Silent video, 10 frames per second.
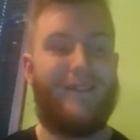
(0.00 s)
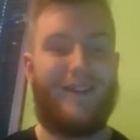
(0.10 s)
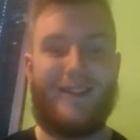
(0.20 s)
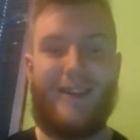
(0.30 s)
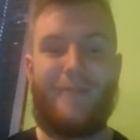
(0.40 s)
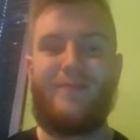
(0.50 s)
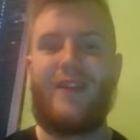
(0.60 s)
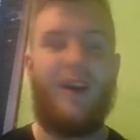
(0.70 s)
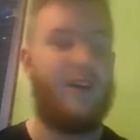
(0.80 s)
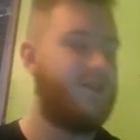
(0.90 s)
Because
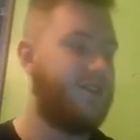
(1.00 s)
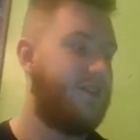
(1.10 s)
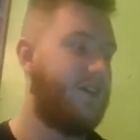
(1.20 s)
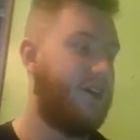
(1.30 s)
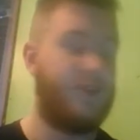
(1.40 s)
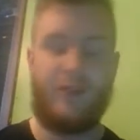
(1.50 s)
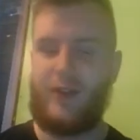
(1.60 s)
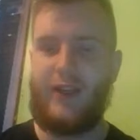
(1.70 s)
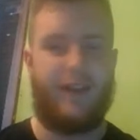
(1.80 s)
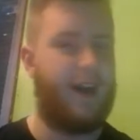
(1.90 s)

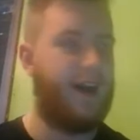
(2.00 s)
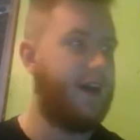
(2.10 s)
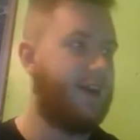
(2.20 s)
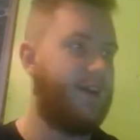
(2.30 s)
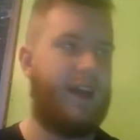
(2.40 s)
120 attack,